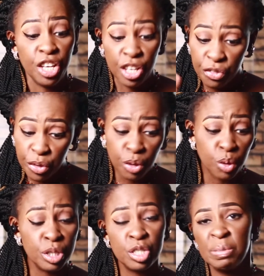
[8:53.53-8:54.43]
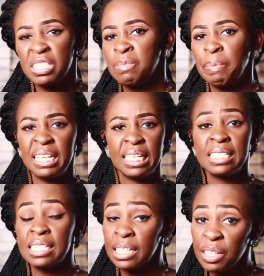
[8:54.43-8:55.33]
If you're going to be spending
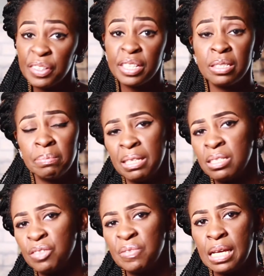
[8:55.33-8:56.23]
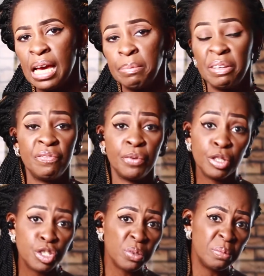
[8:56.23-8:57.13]
significant amounts of time in
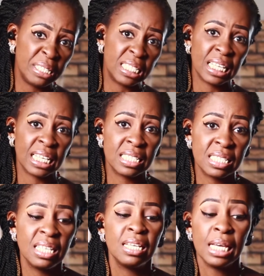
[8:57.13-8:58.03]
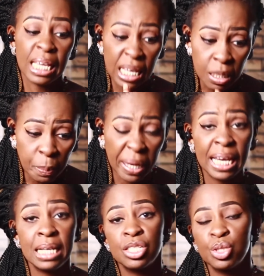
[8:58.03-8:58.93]
virtual meetings, it
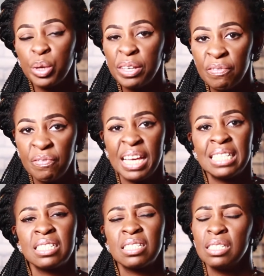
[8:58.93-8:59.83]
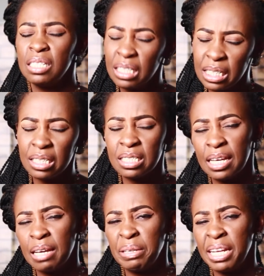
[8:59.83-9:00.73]
pays to invest a little
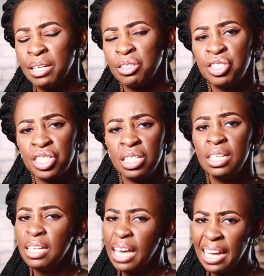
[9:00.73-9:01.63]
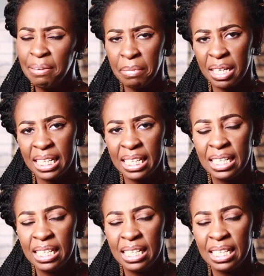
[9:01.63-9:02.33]
time and energy and money